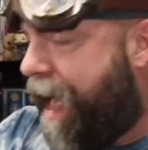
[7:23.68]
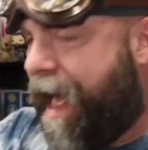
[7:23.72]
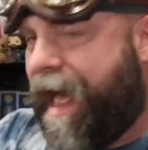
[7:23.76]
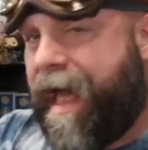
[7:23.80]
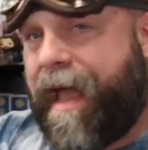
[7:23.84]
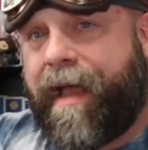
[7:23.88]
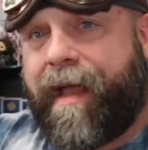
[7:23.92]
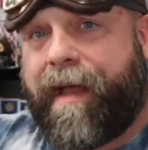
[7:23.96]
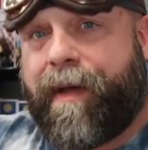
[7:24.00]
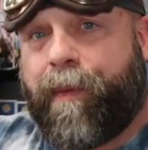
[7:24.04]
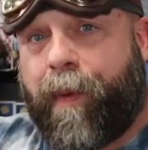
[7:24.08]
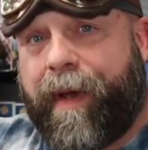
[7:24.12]

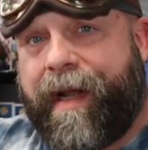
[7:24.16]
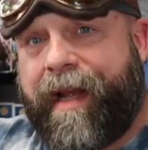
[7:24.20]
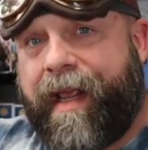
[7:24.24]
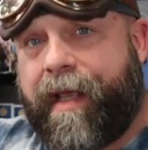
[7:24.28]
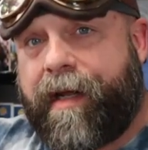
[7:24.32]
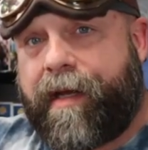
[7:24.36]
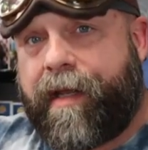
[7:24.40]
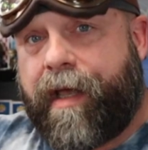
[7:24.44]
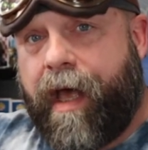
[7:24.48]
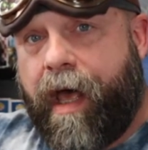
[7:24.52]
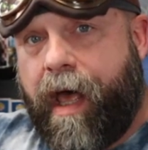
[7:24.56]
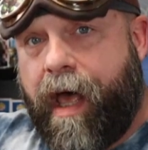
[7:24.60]
hey, we
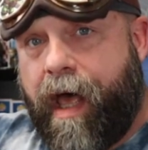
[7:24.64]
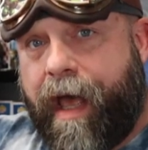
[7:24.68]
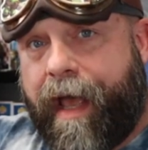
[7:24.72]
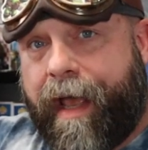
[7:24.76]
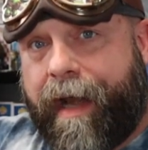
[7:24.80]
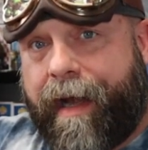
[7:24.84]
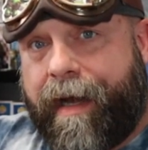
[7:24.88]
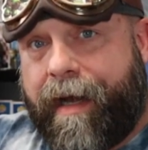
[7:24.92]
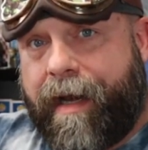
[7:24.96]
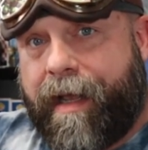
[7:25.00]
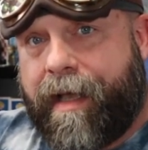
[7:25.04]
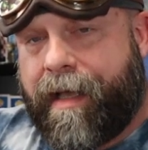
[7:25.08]
did
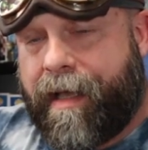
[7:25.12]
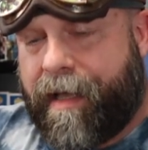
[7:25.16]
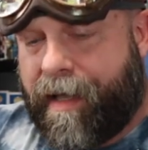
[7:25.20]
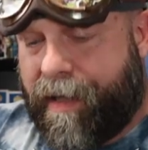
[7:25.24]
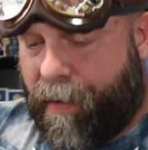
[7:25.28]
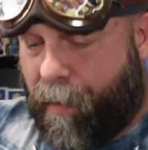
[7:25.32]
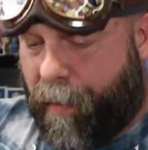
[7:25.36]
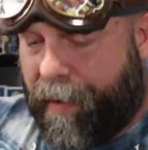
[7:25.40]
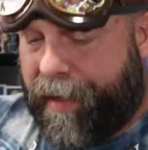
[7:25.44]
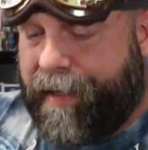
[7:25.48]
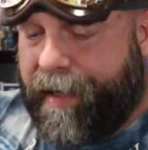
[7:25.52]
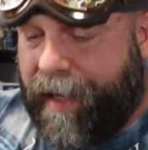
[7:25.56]
good.
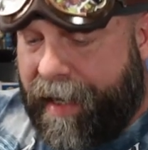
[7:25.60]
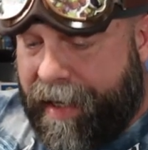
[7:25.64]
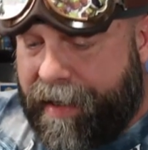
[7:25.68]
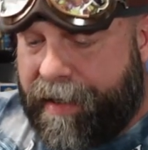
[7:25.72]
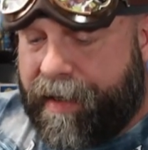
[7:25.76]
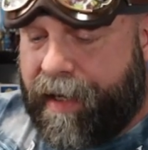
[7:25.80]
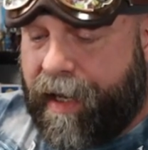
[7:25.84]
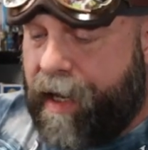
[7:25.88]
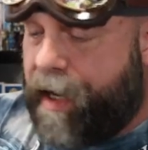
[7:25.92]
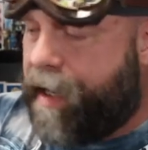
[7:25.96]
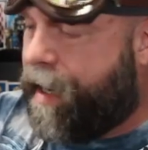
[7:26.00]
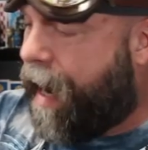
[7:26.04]
We
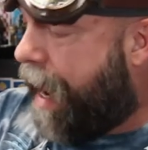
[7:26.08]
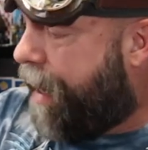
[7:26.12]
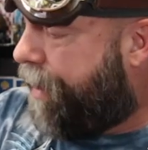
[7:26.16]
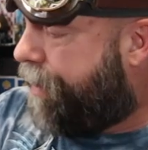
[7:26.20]
did good.